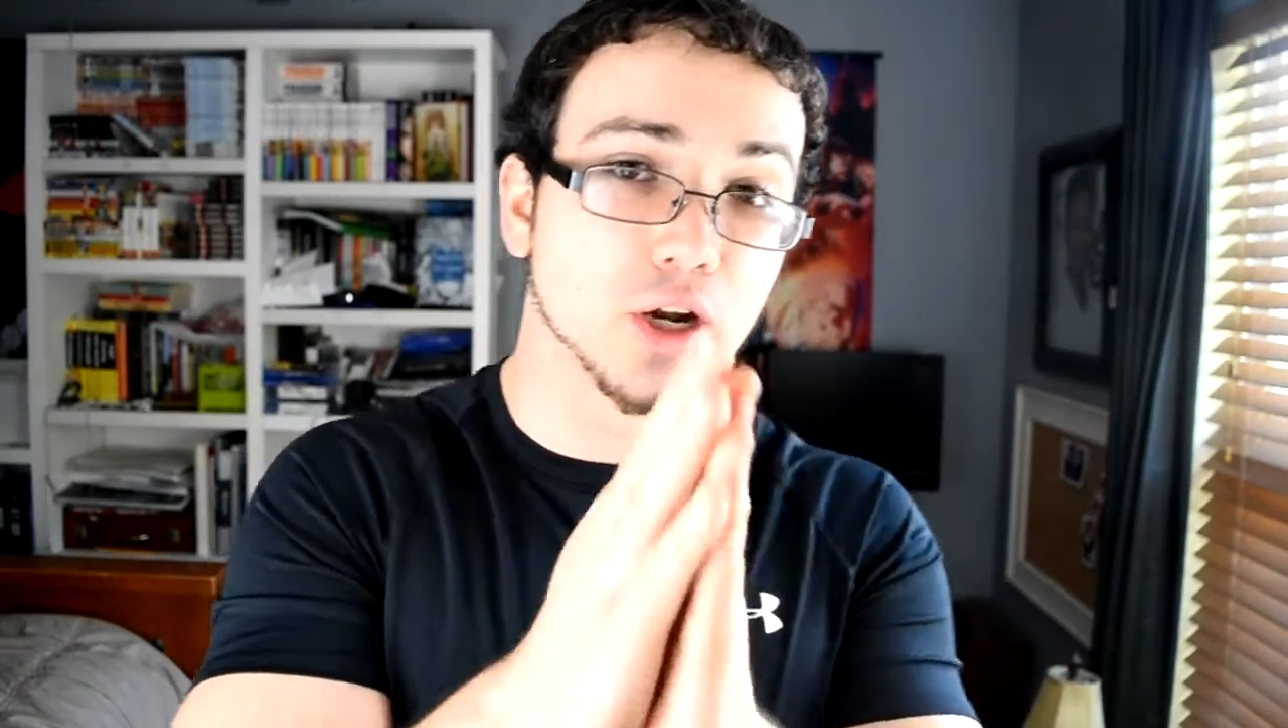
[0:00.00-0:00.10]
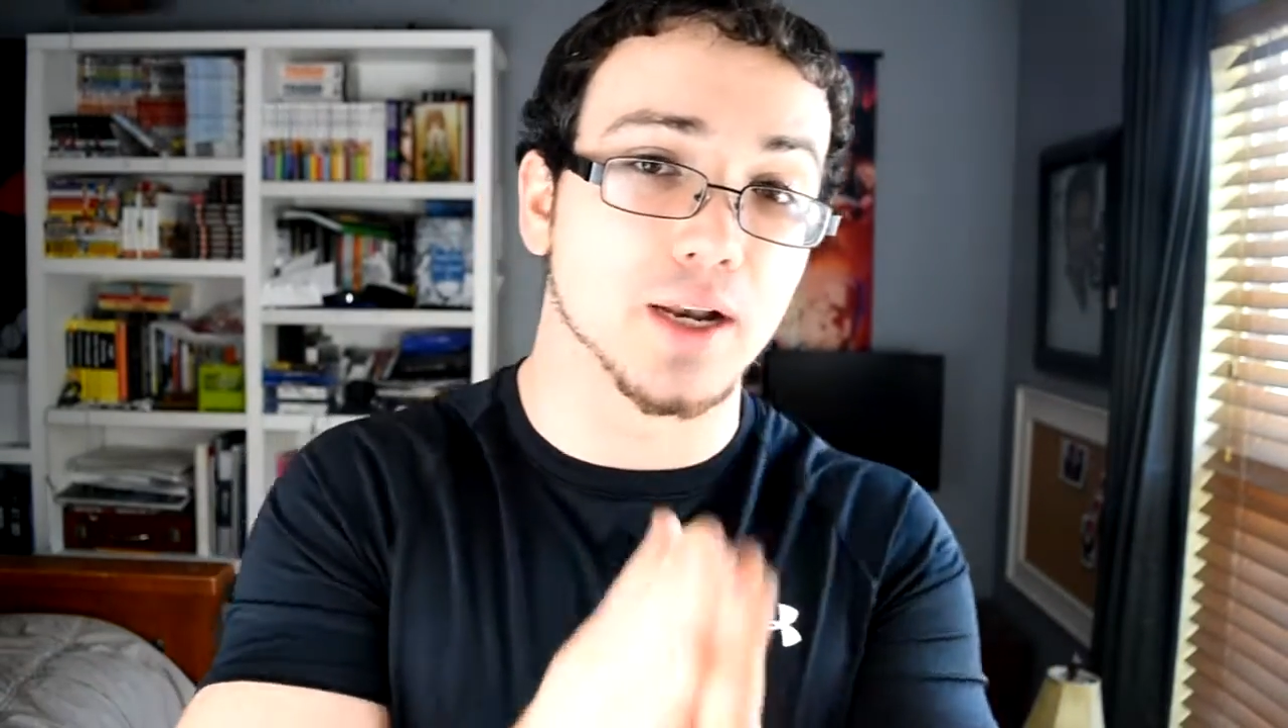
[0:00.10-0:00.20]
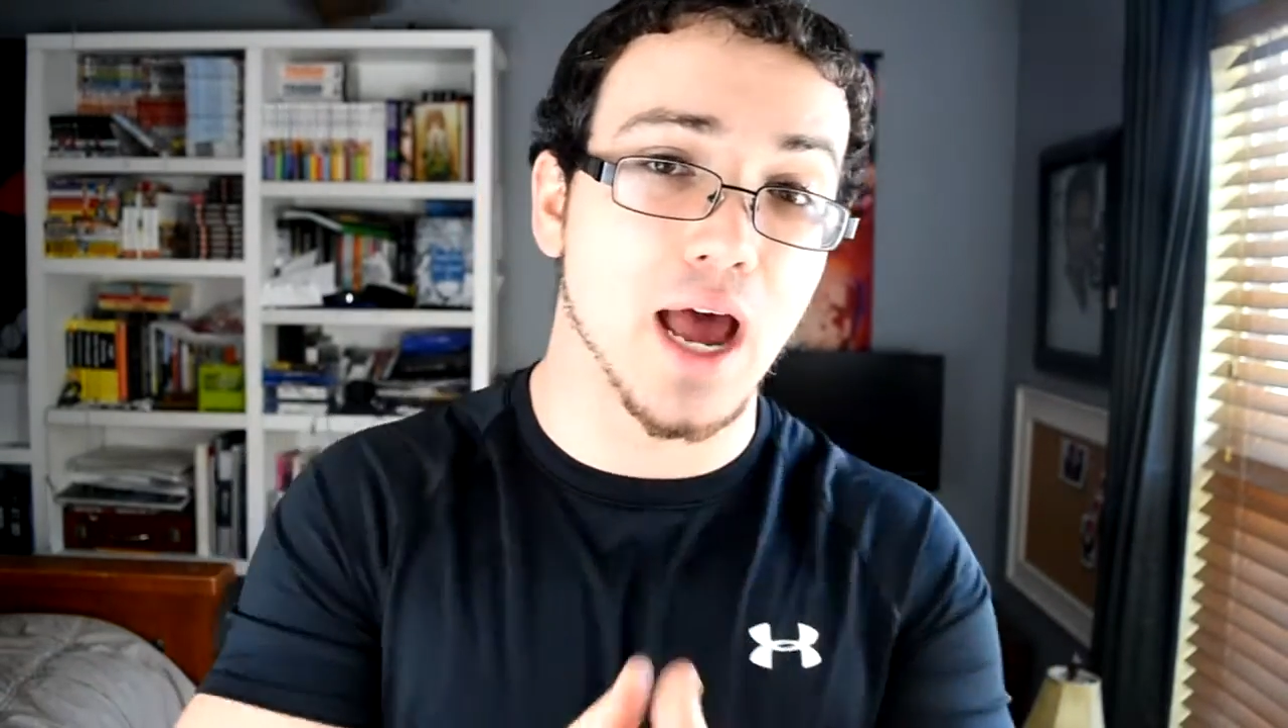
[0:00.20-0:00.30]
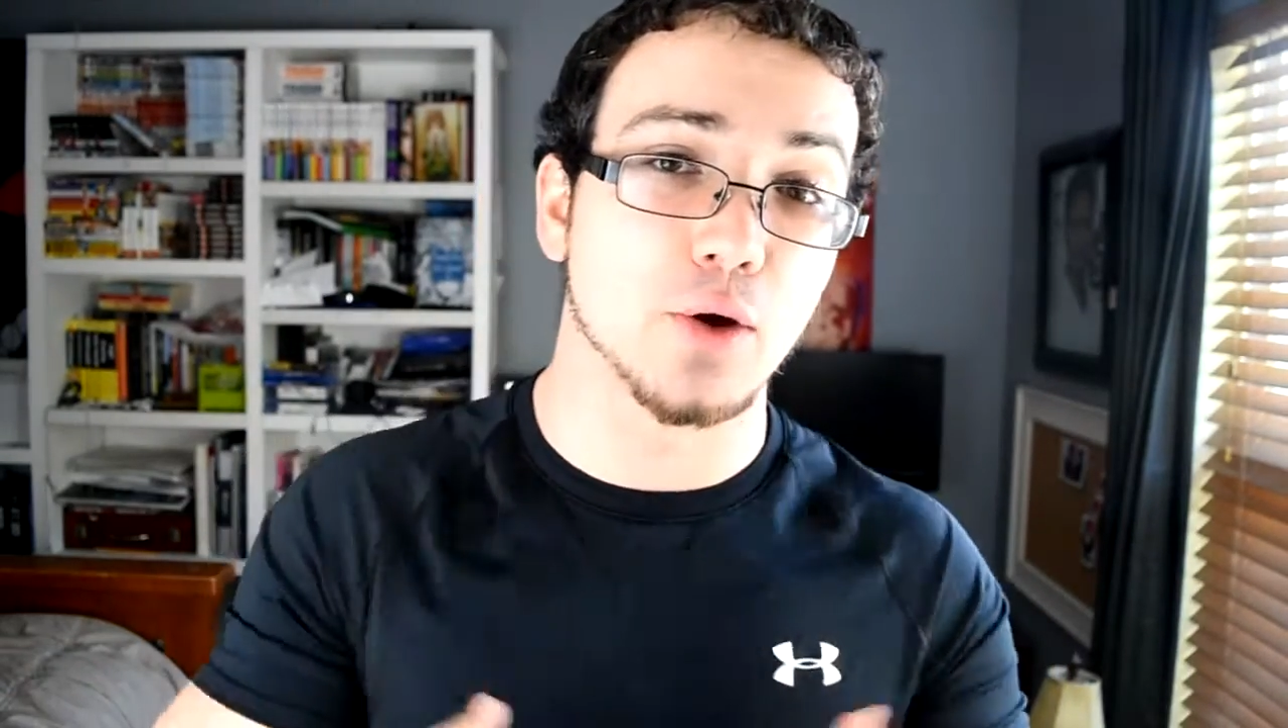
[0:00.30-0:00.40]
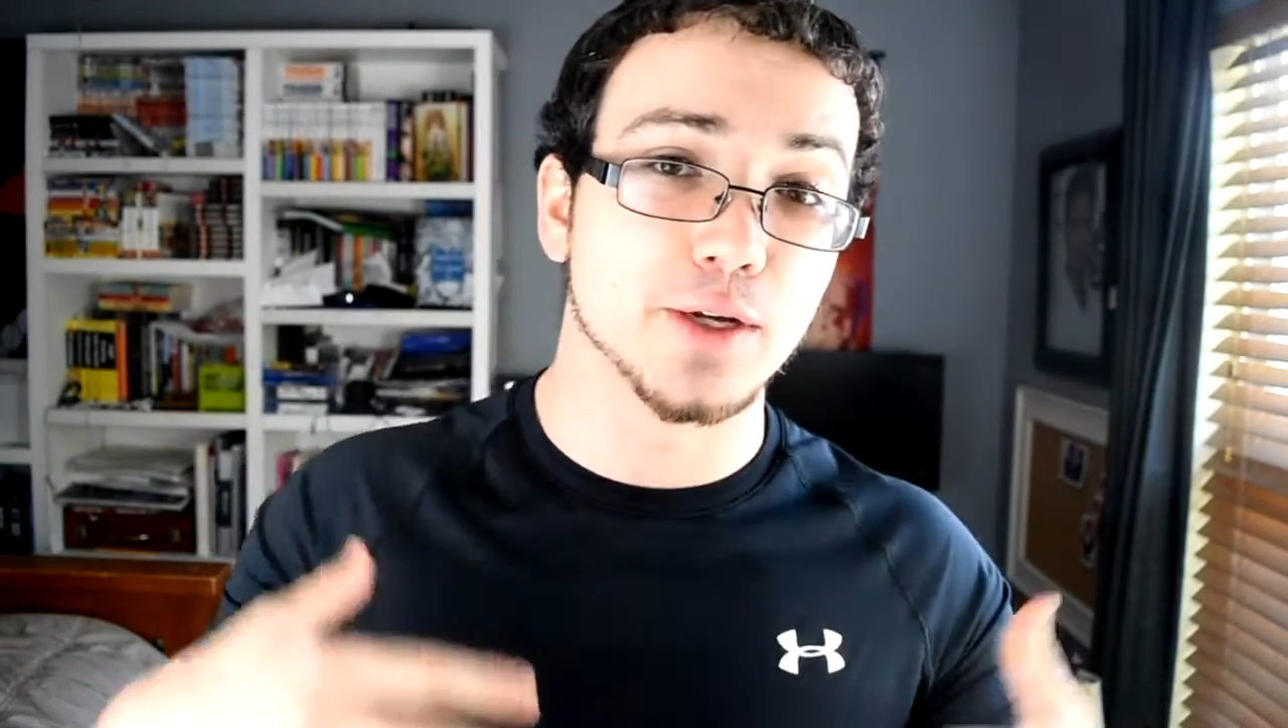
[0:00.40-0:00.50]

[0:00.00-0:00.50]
on how it